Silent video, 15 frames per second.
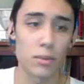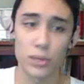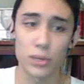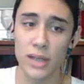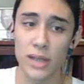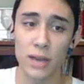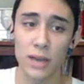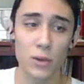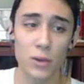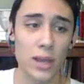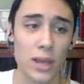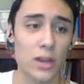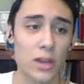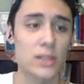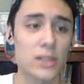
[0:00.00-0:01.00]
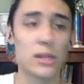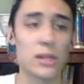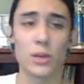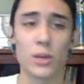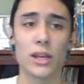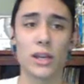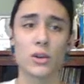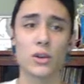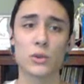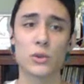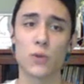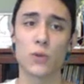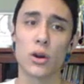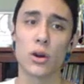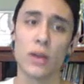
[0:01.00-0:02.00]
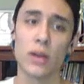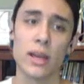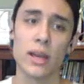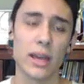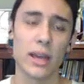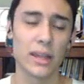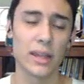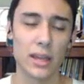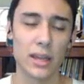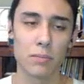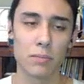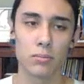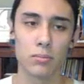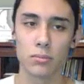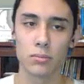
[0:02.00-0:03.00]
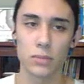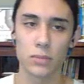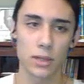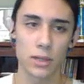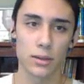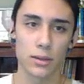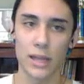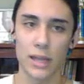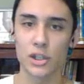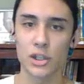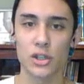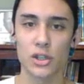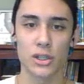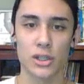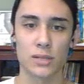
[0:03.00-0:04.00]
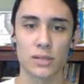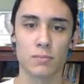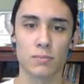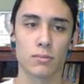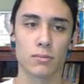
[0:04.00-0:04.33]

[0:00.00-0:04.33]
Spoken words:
protect right here, see what he goes for, and then that should just